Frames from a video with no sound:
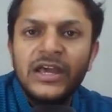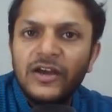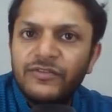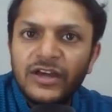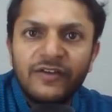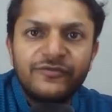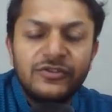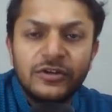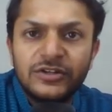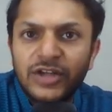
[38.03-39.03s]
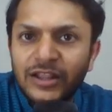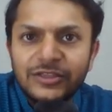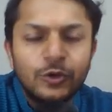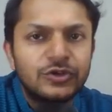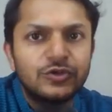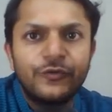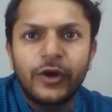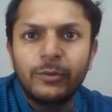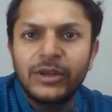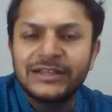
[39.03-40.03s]
we have done those two
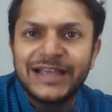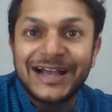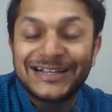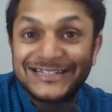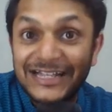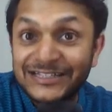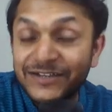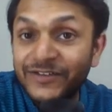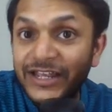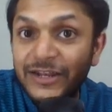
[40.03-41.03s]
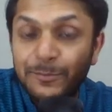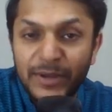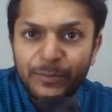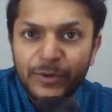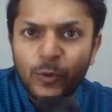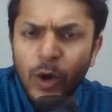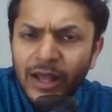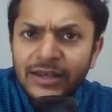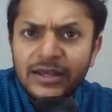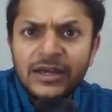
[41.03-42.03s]
formulas extensively in paper one,